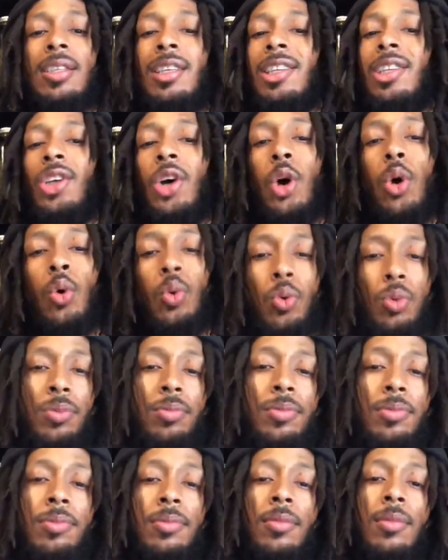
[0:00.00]
No,
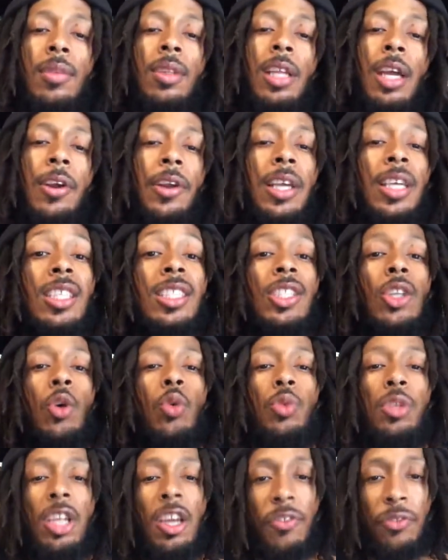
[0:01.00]
there is no
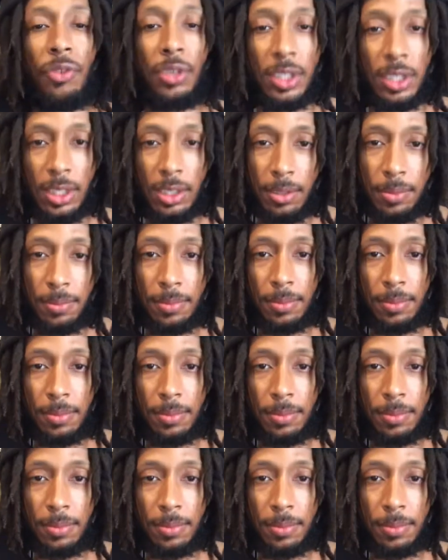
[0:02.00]
difference.